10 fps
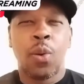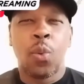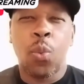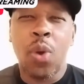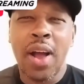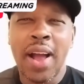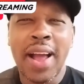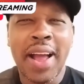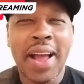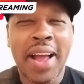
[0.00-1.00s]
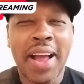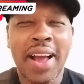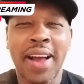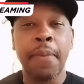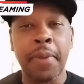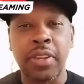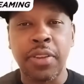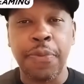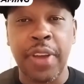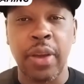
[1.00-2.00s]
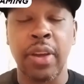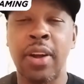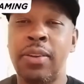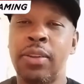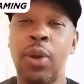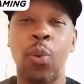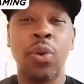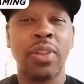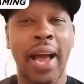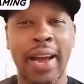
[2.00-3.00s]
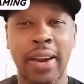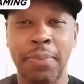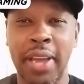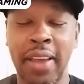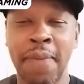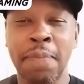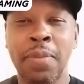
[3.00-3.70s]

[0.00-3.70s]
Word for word: Why, Mr. Civilian? Yo, I got an update.